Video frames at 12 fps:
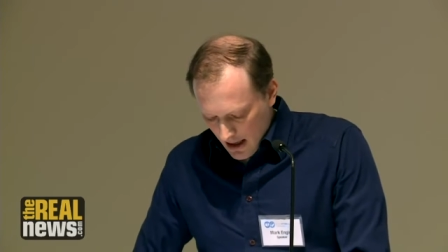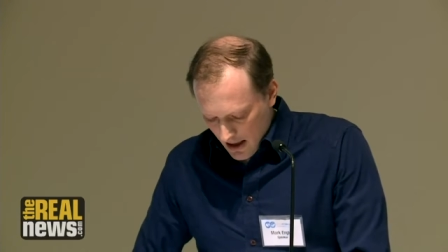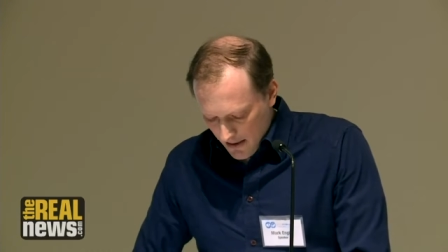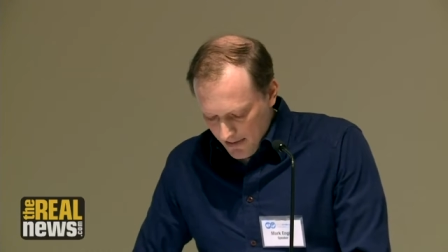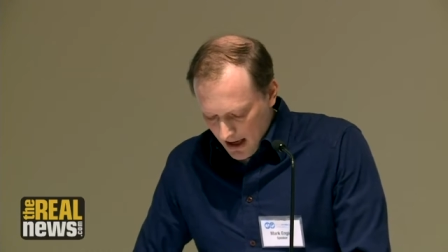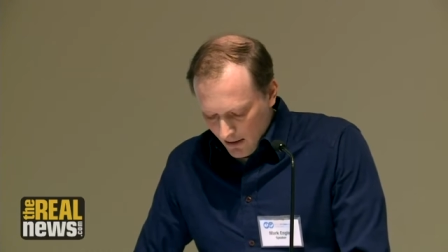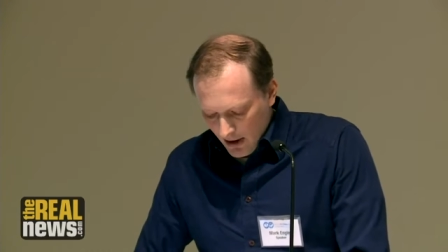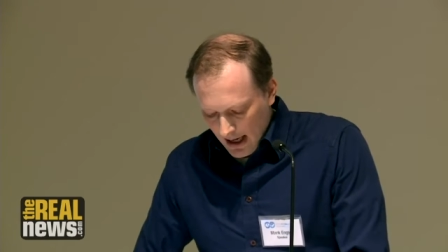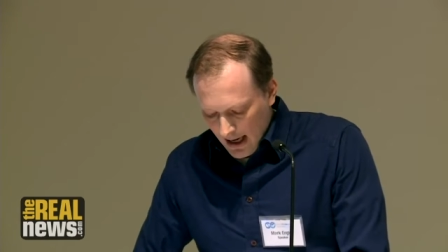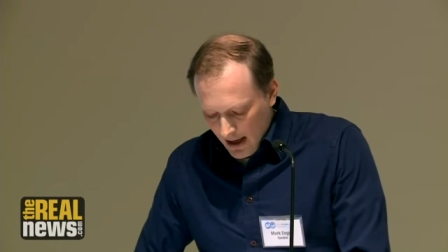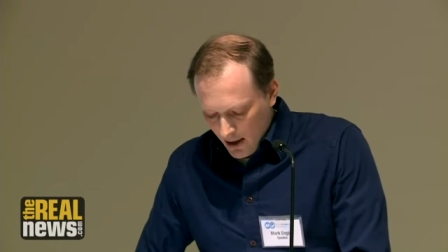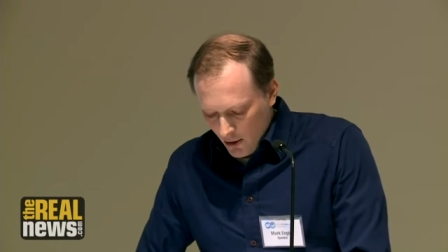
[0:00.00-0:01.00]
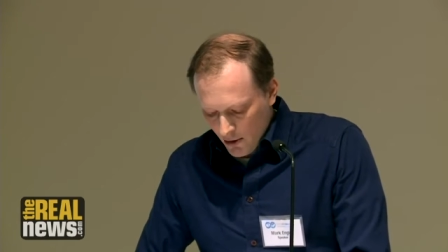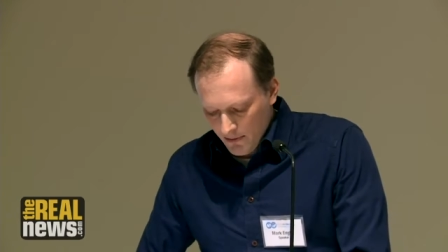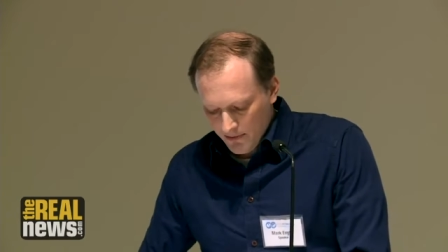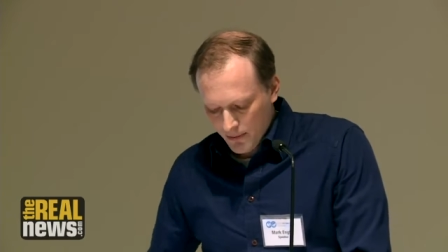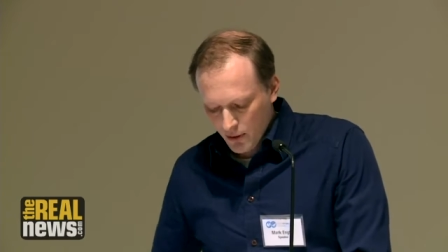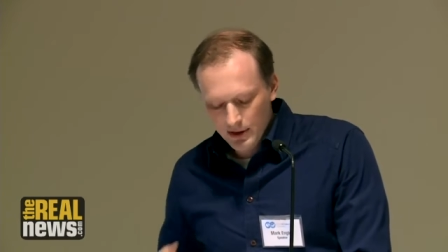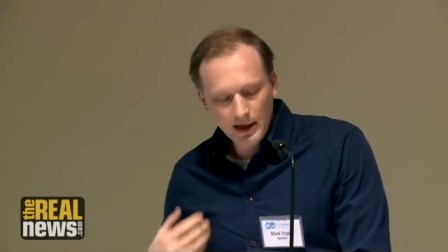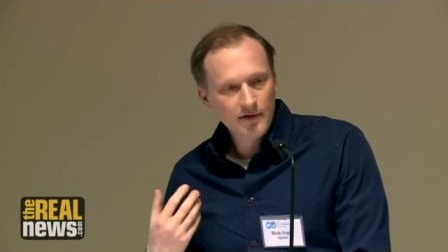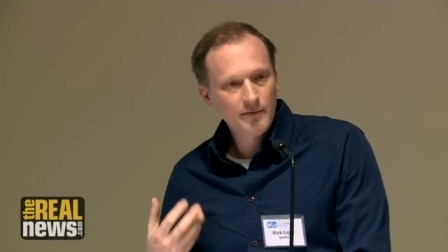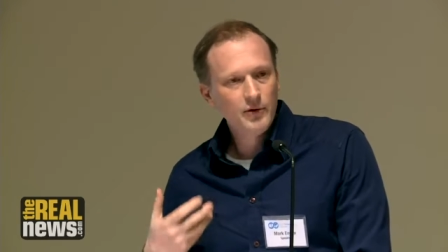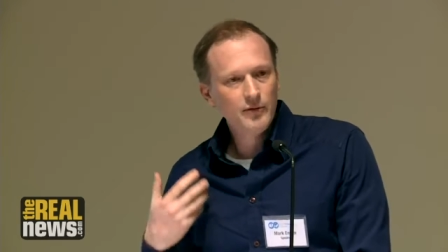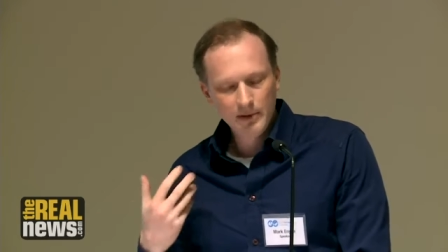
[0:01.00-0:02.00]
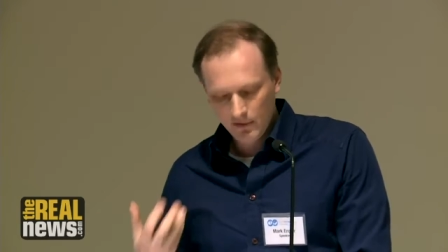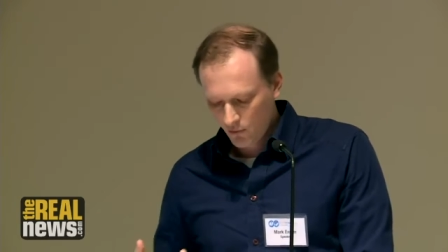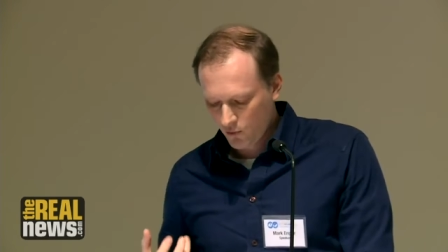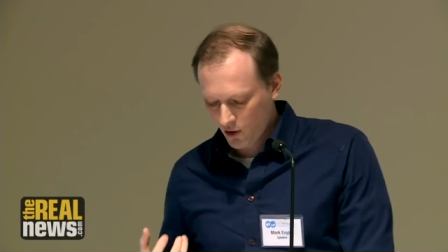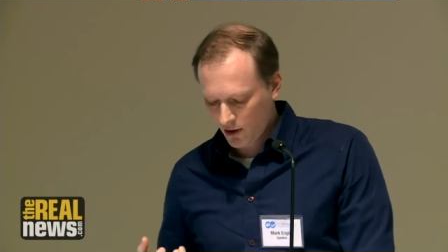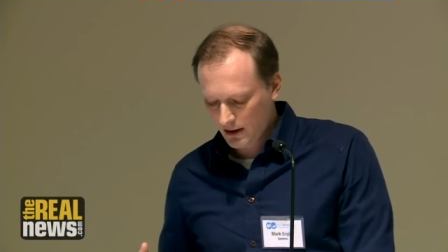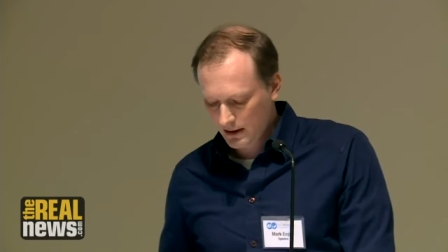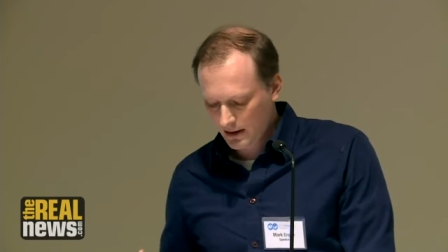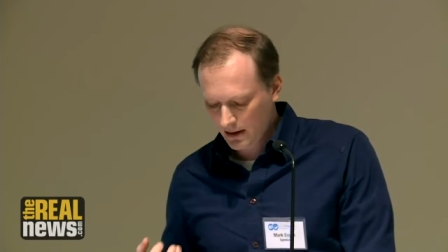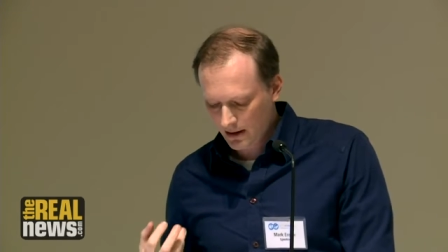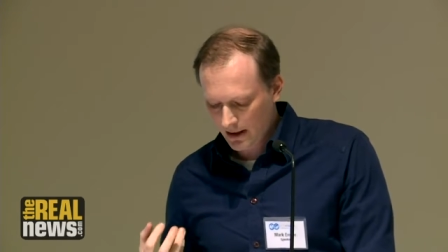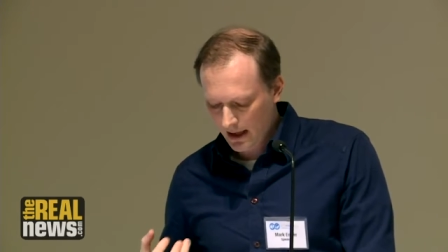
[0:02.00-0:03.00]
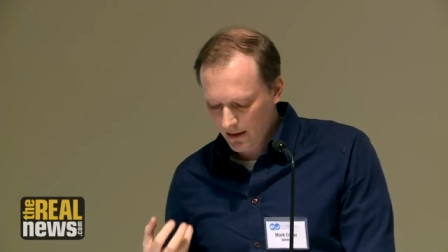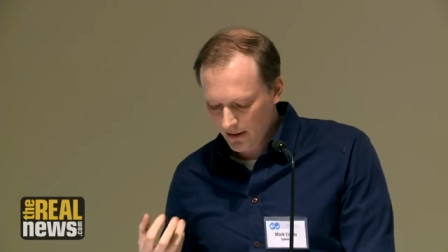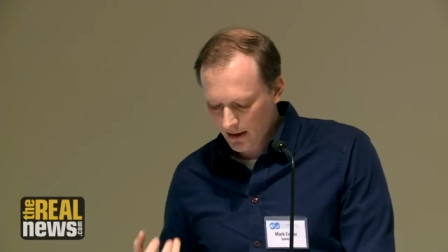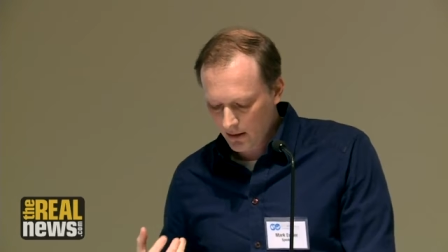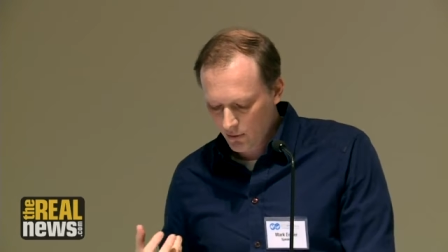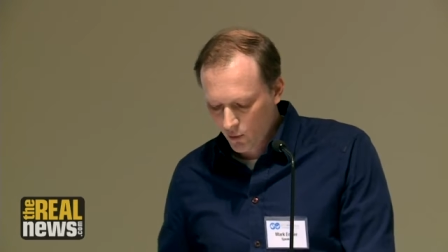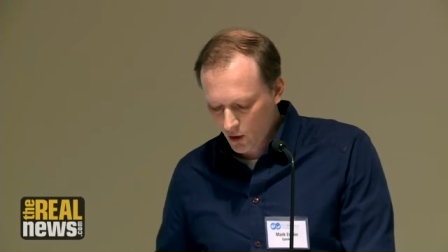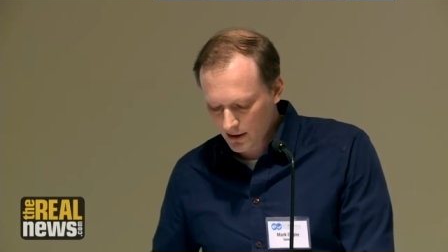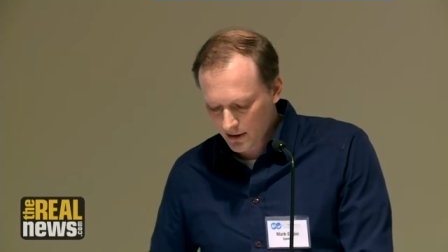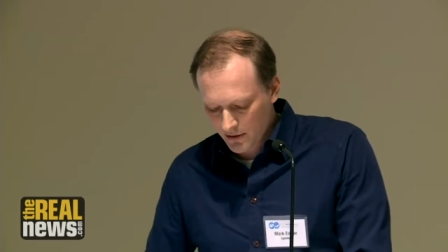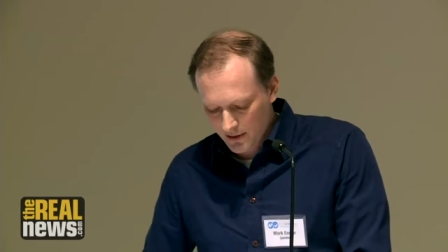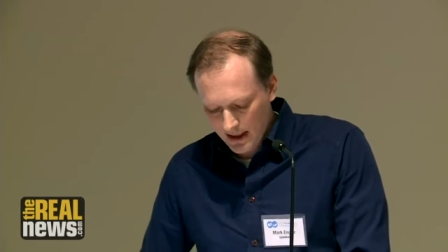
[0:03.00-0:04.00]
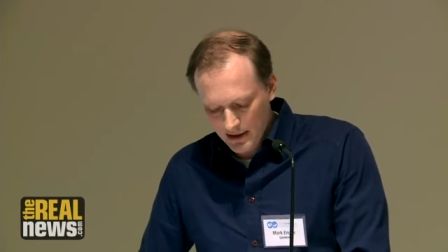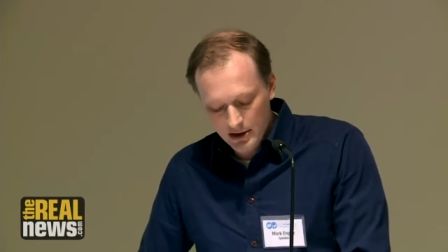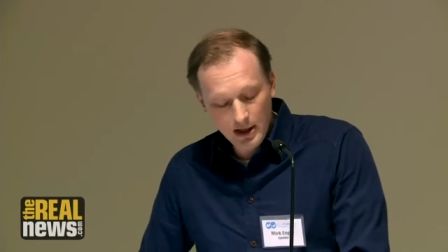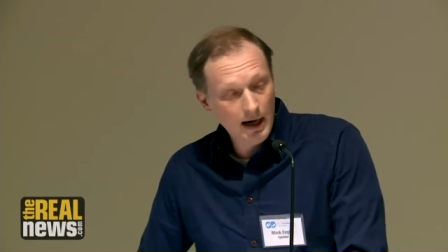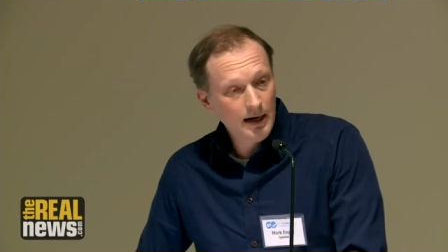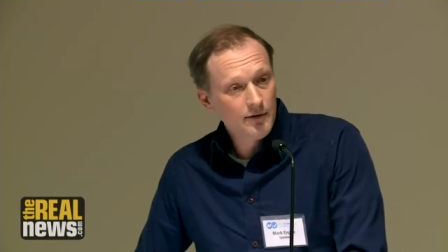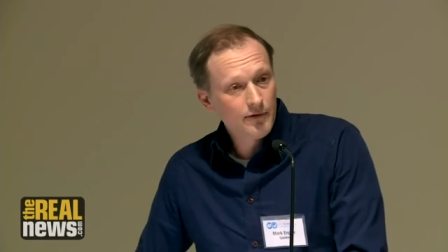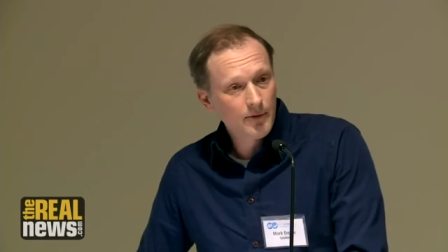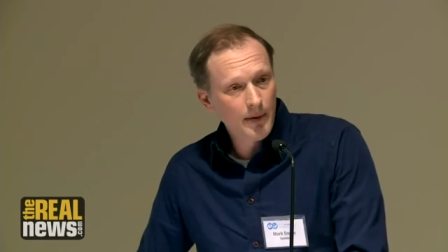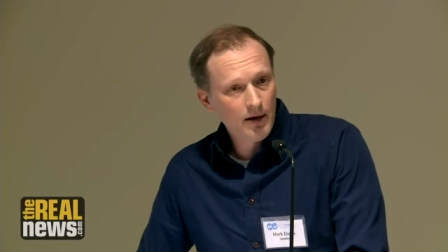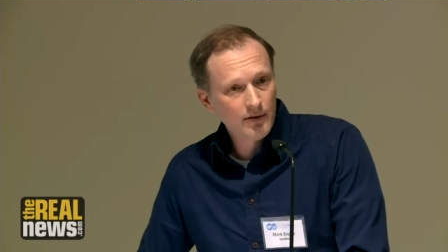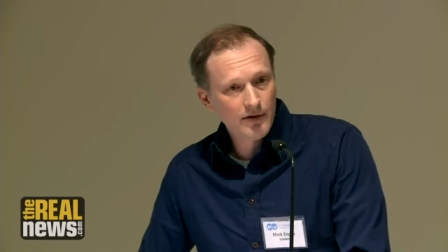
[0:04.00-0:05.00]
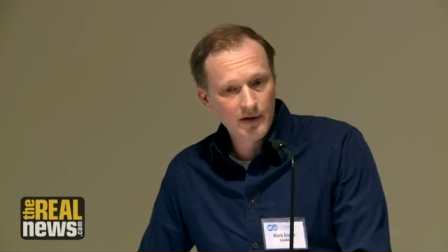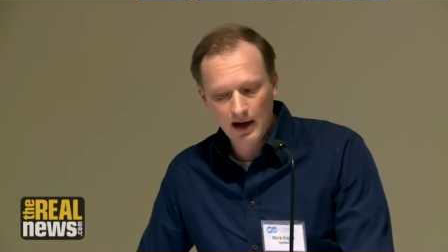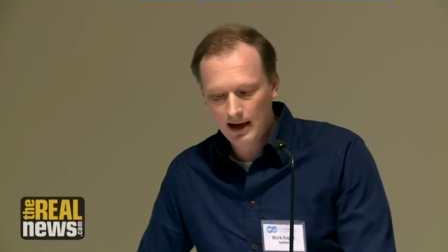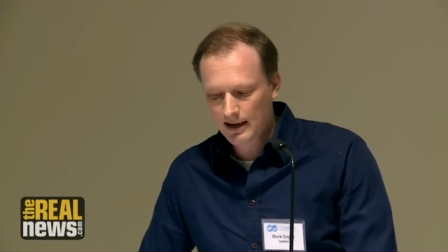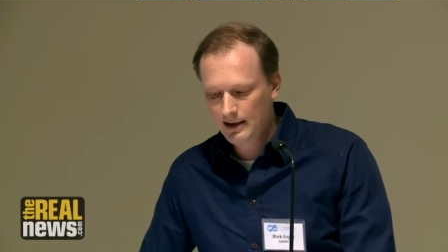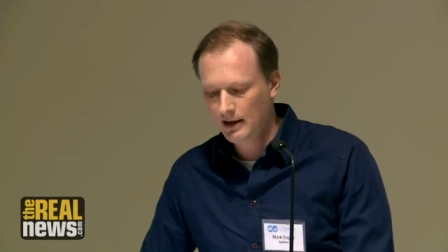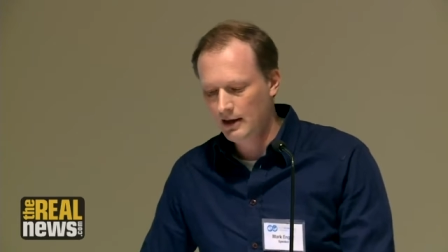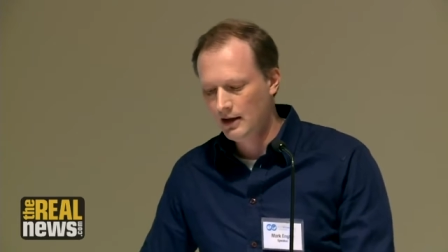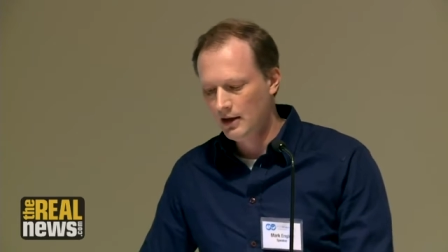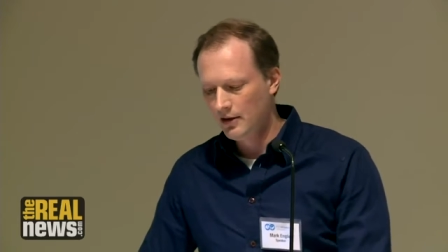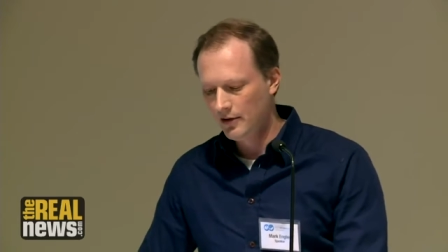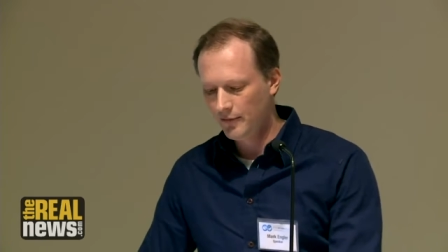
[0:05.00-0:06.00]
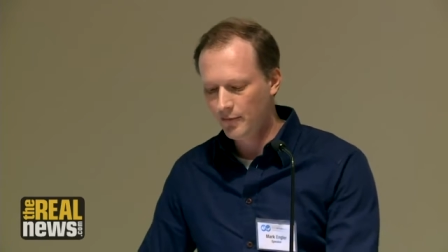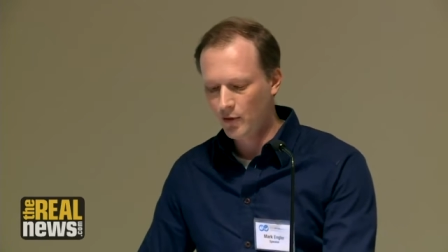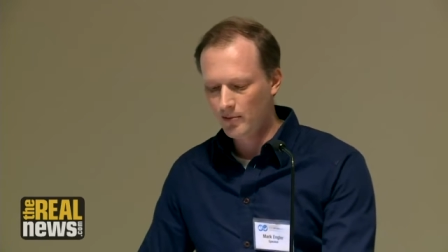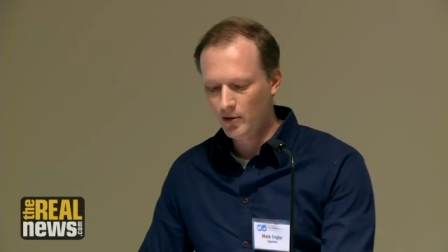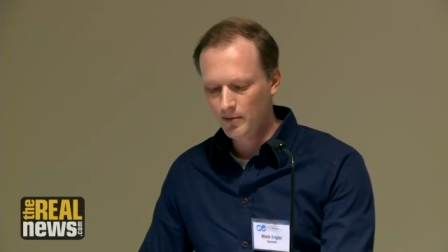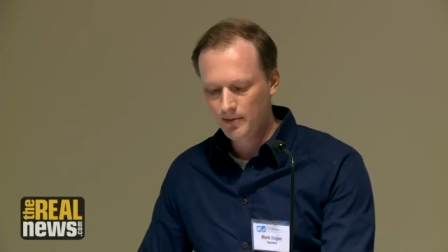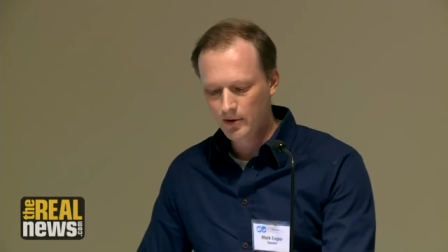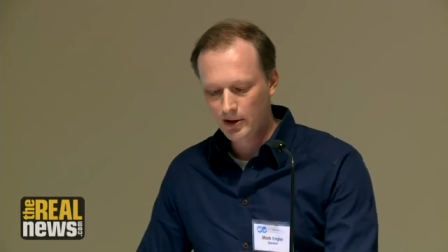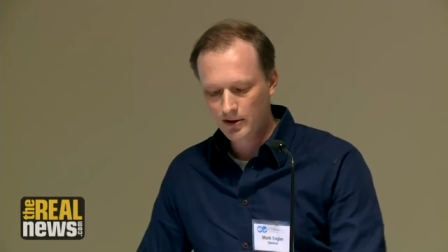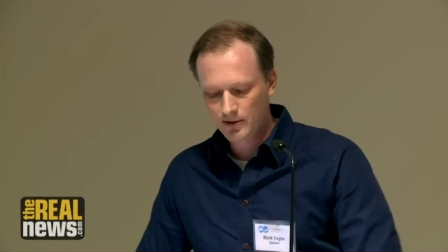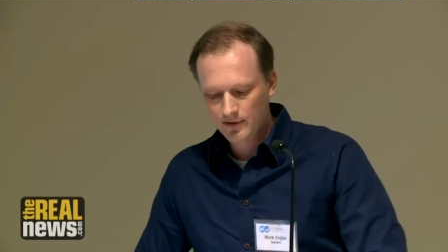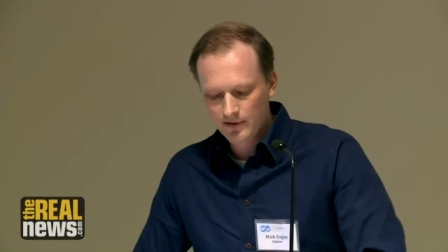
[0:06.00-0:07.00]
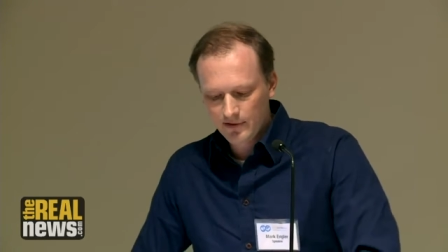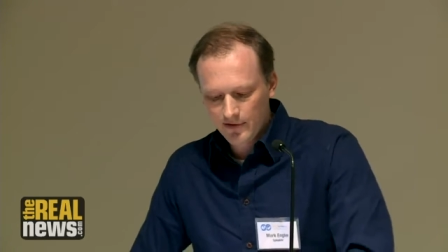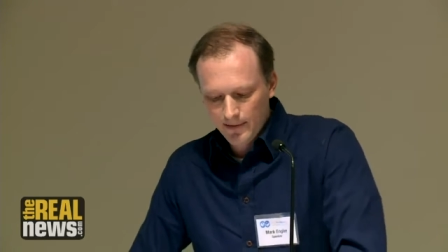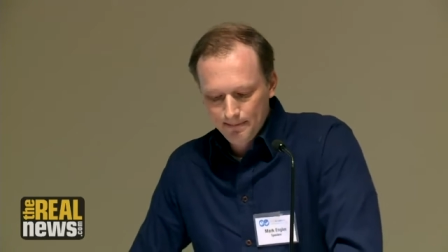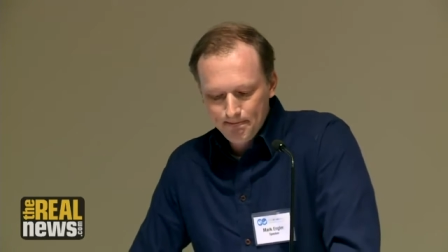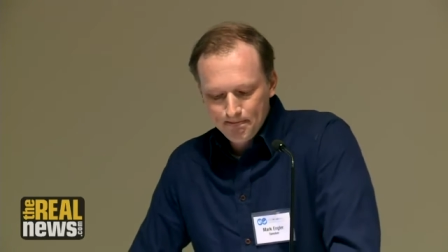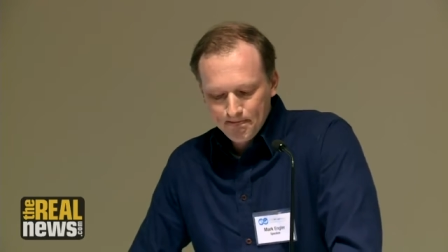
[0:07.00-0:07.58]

about how protest movements work, how they work to create change from outside the formal political system.